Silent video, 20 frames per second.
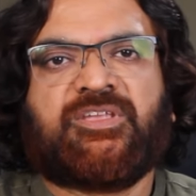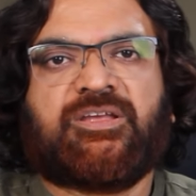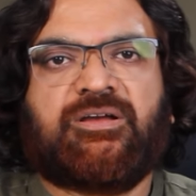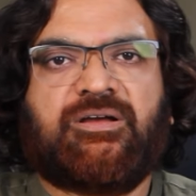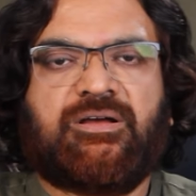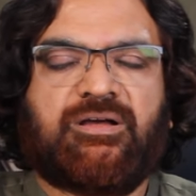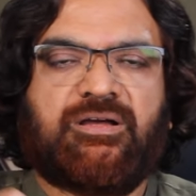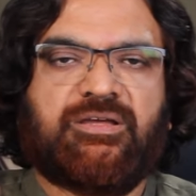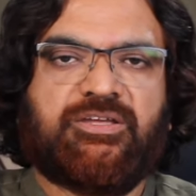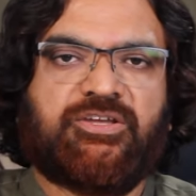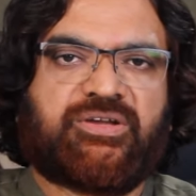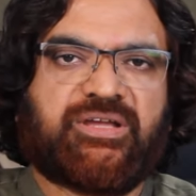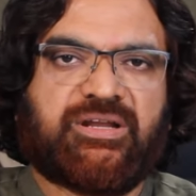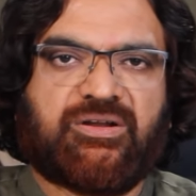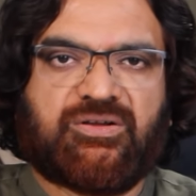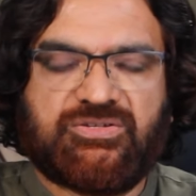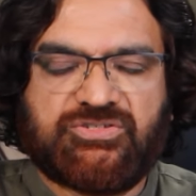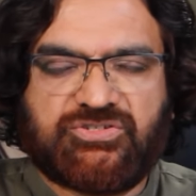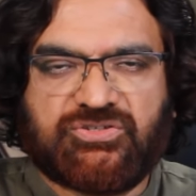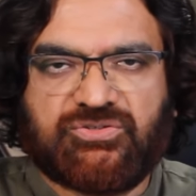You can
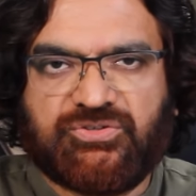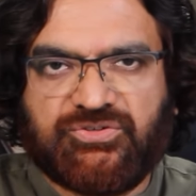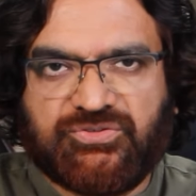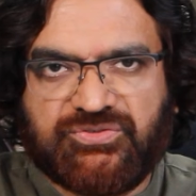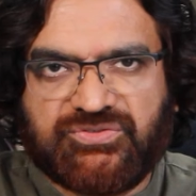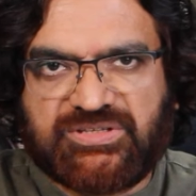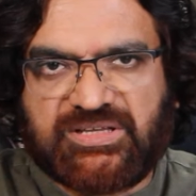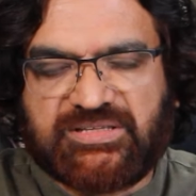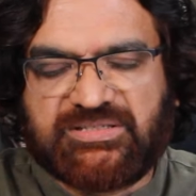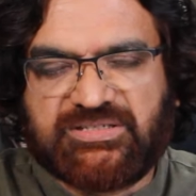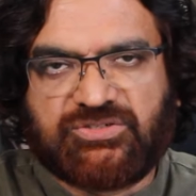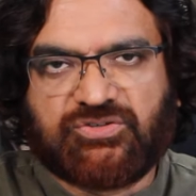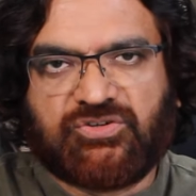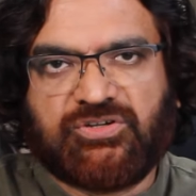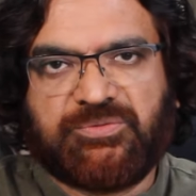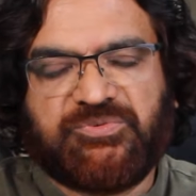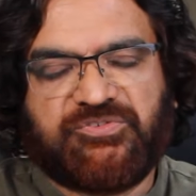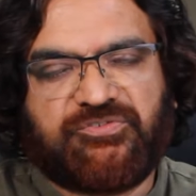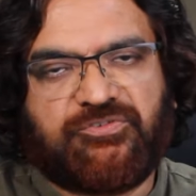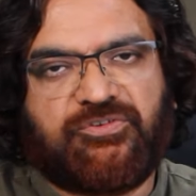also use, as I
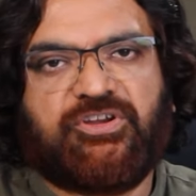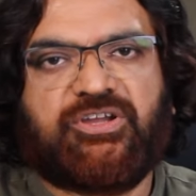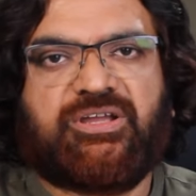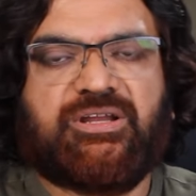told you before,